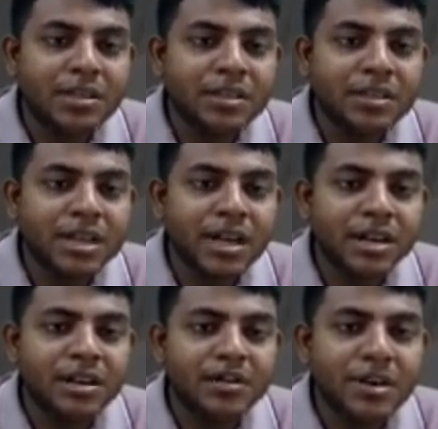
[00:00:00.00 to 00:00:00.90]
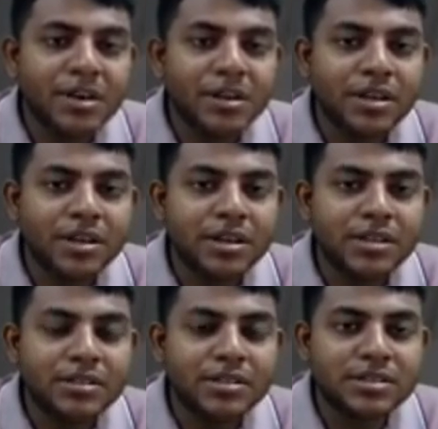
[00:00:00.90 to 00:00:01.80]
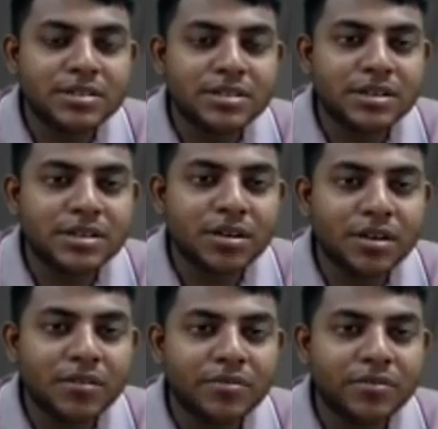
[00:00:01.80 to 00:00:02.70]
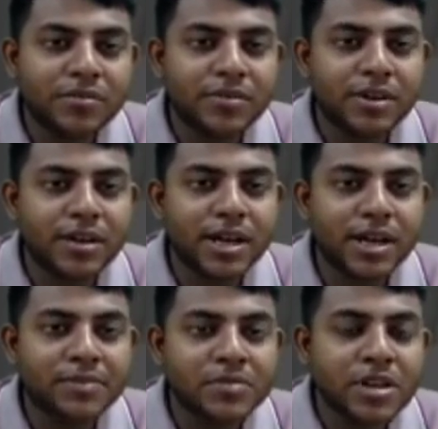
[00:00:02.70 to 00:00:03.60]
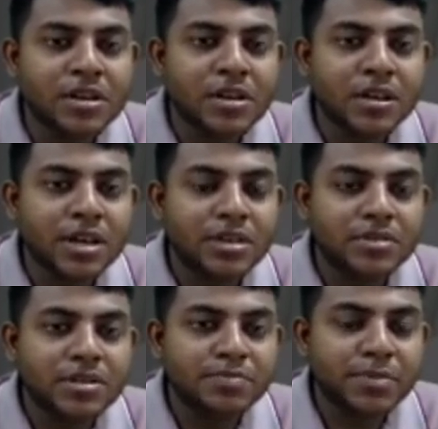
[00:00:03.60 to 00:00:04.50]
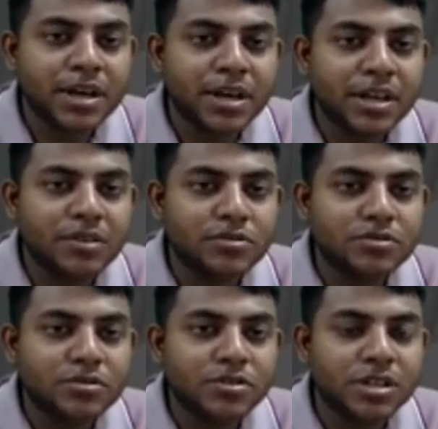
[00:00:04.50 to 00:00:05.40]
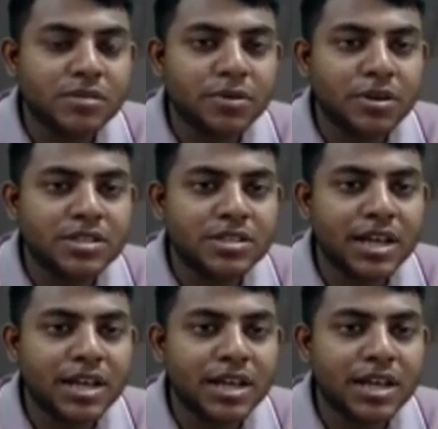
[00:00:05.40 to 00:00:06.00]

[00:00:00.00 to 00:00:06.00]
The second unit, it consisted of, it was pertaining to social